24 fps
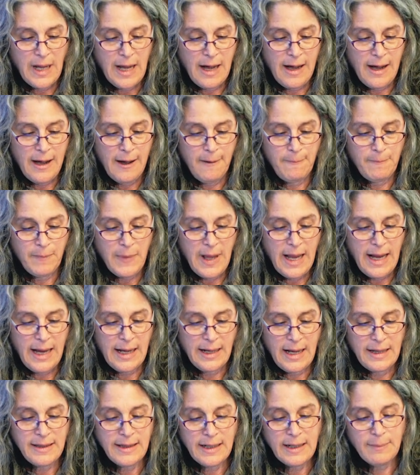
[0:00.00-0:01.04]

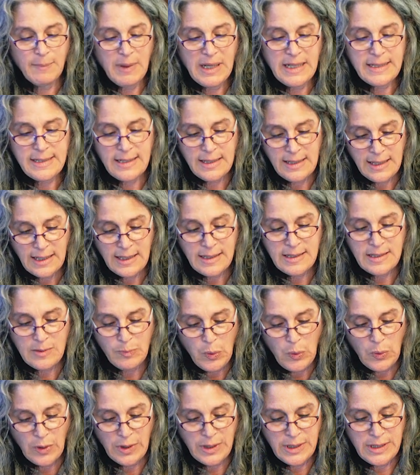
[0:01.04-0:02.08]
And I think, because I think it's
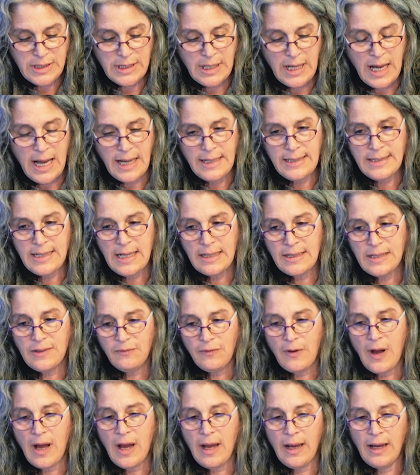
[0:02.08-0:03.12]
important to
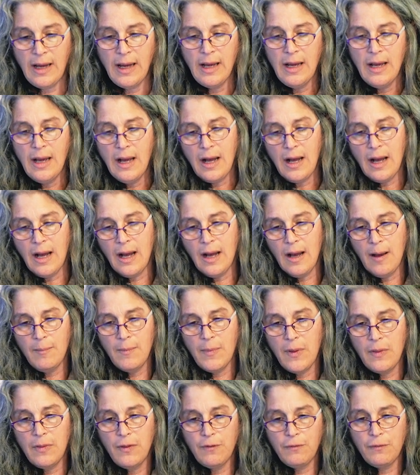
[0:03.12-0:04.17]
identify
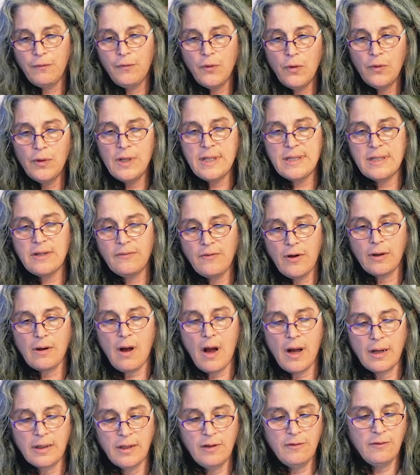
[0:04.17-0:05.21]
the fullness of our
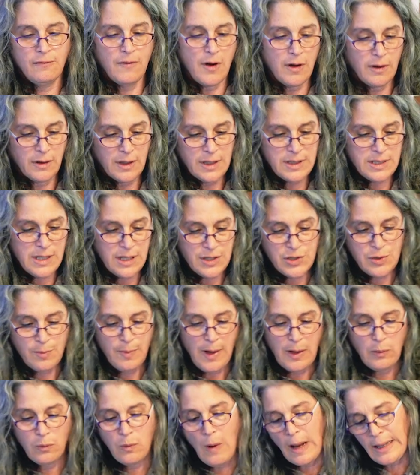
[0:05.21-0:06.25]
cognitive architecture
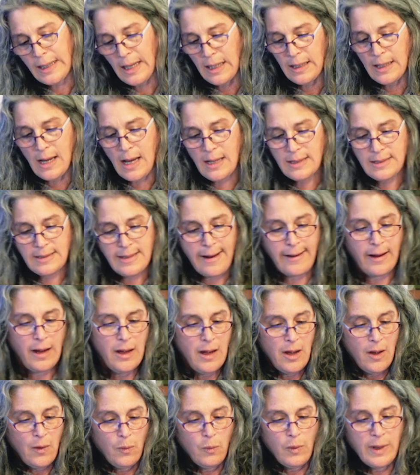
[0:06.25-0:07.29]
by recognizing
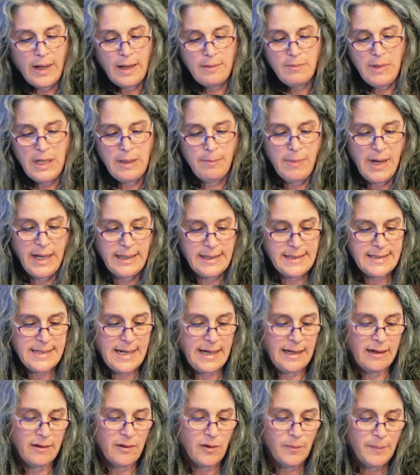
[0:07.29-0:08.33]
what I mean by
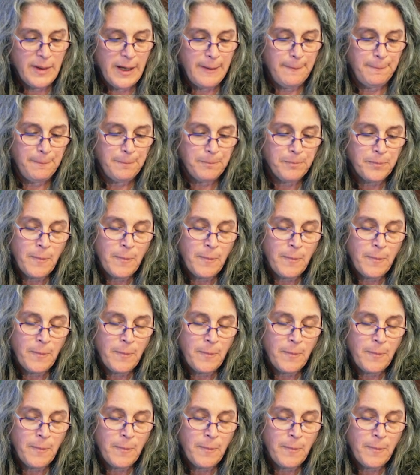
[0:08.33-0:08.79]
entanglement.